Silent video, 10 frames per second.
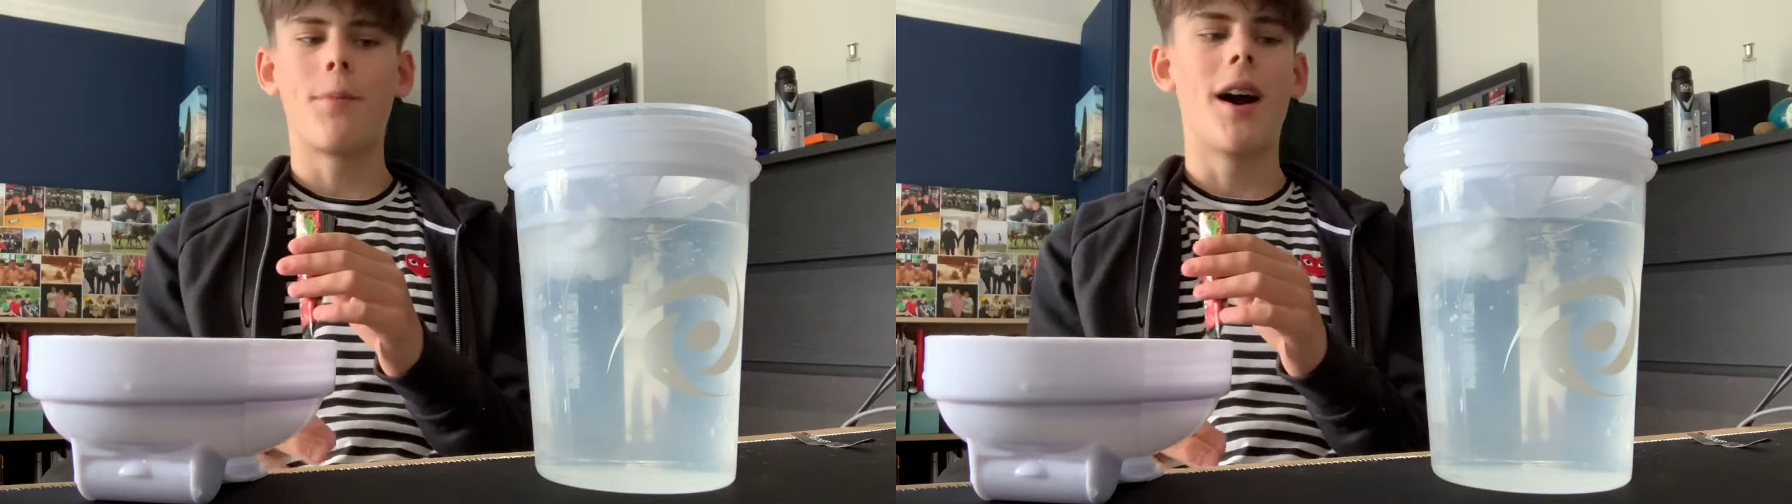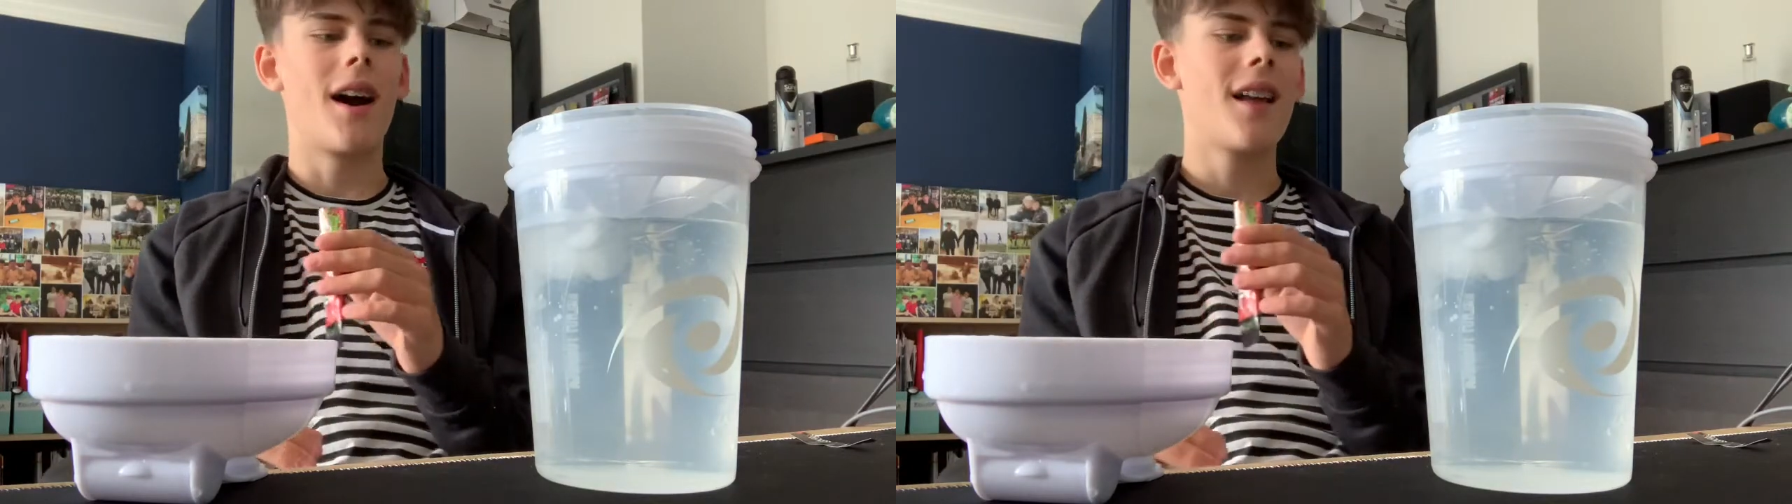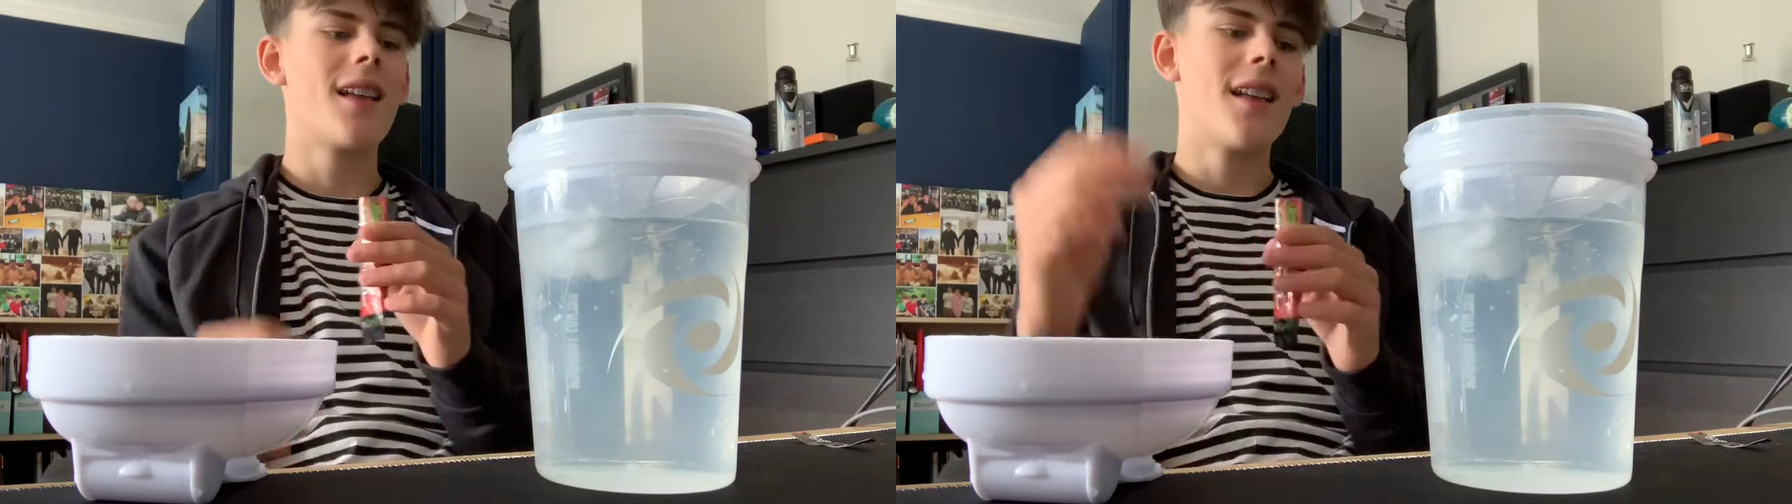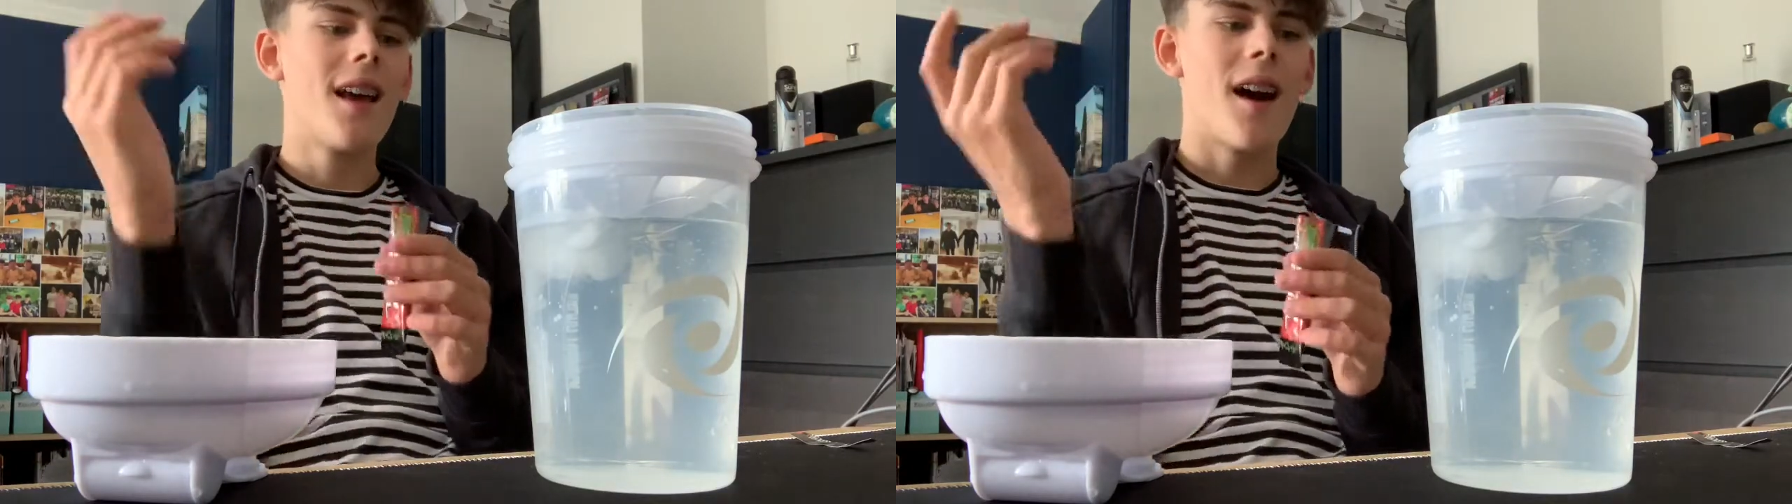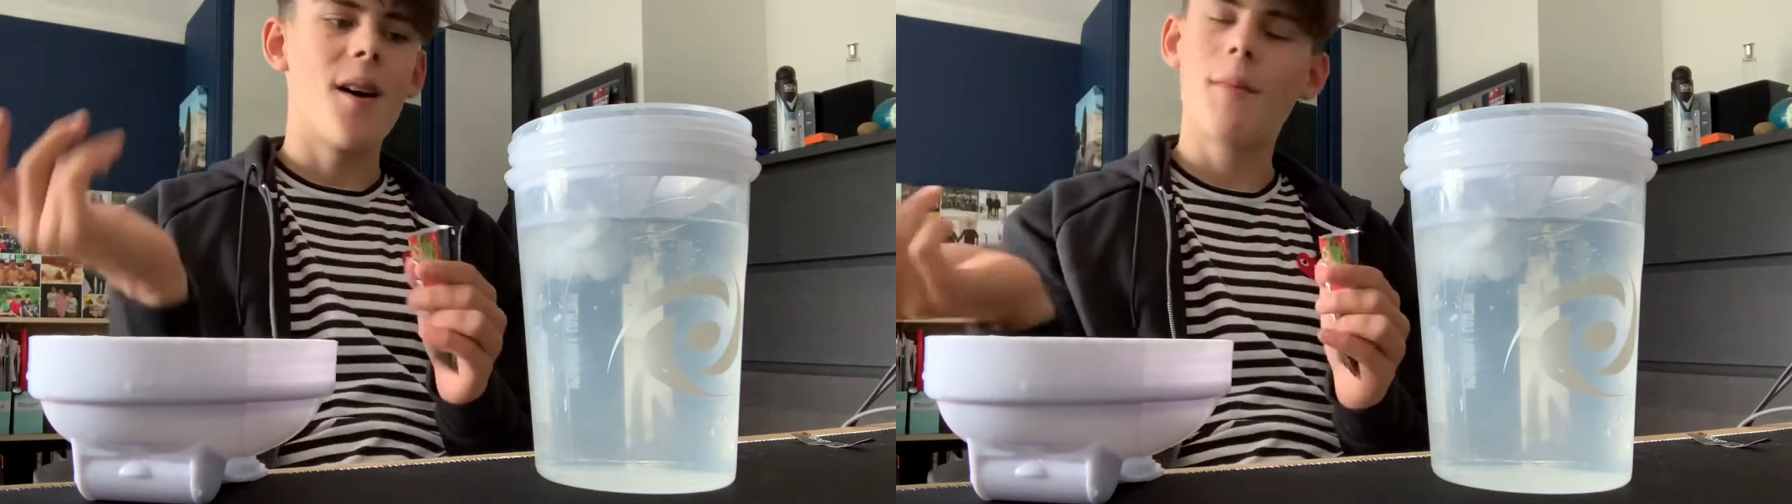But
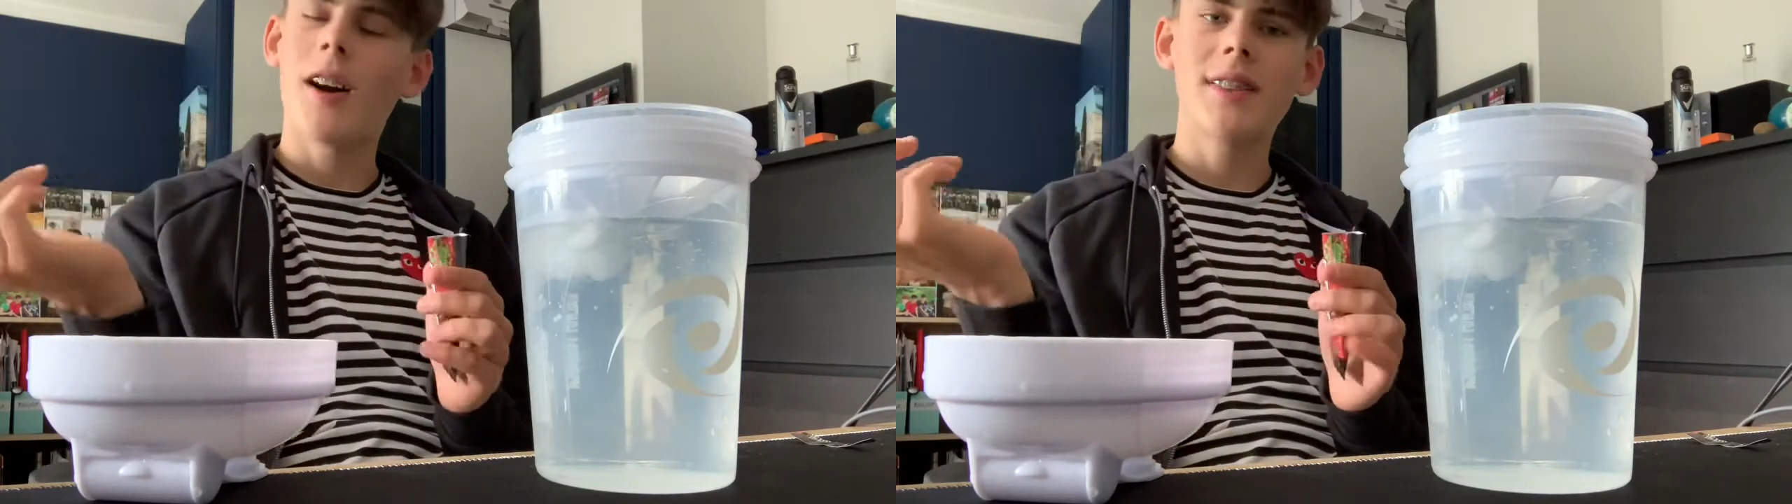I